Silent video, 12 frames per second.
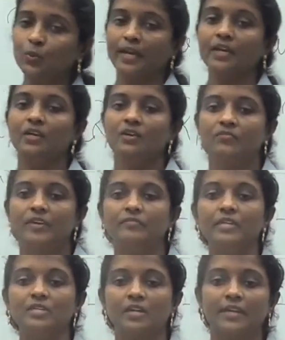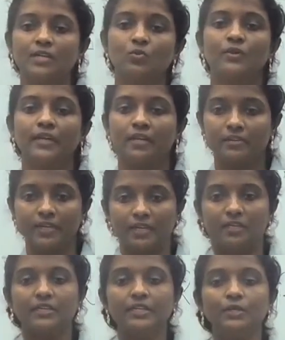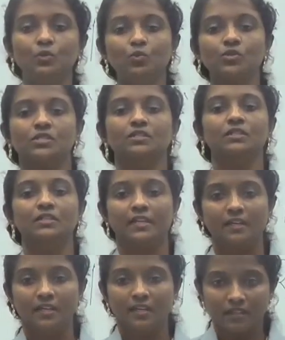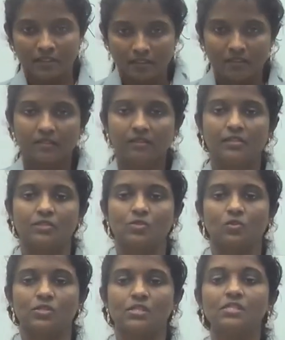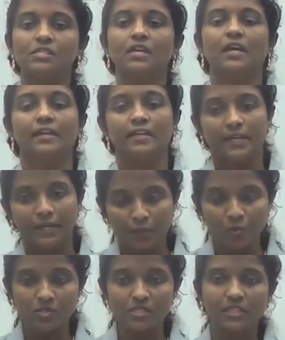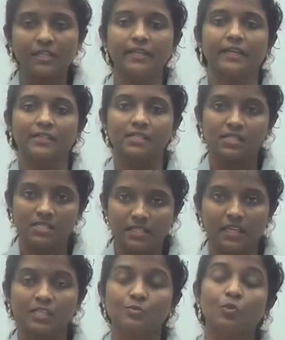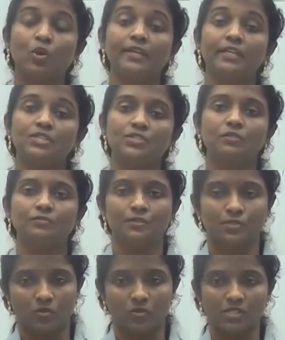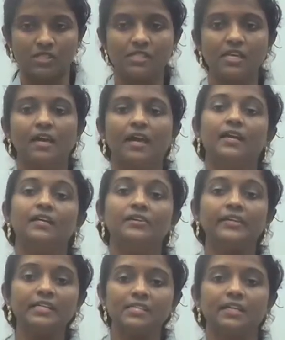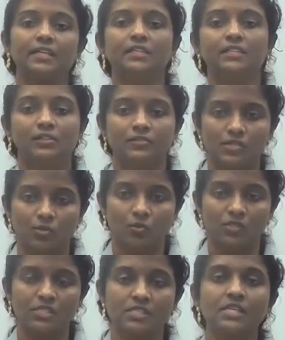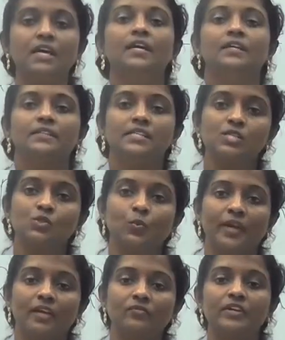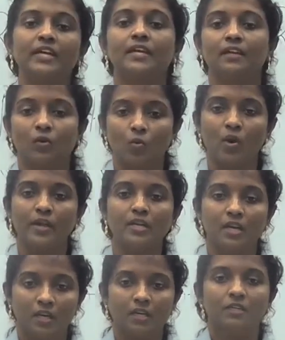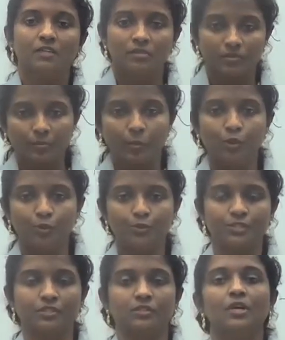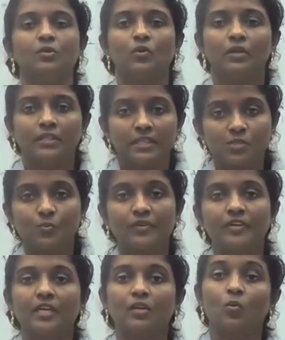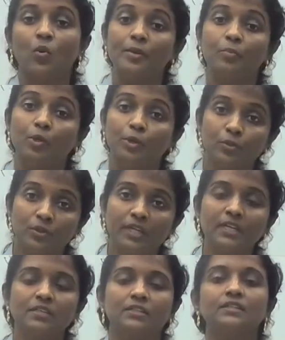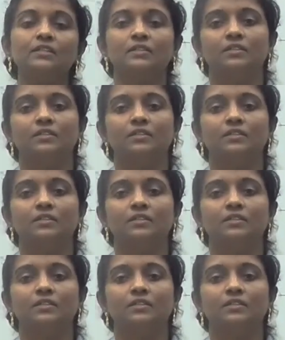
way when we try to re re reuse the resources and reduce the existing exploitation of resources and recycle the resources. This way we can avoid uh, pollution or uh, this way we can avoid polluting the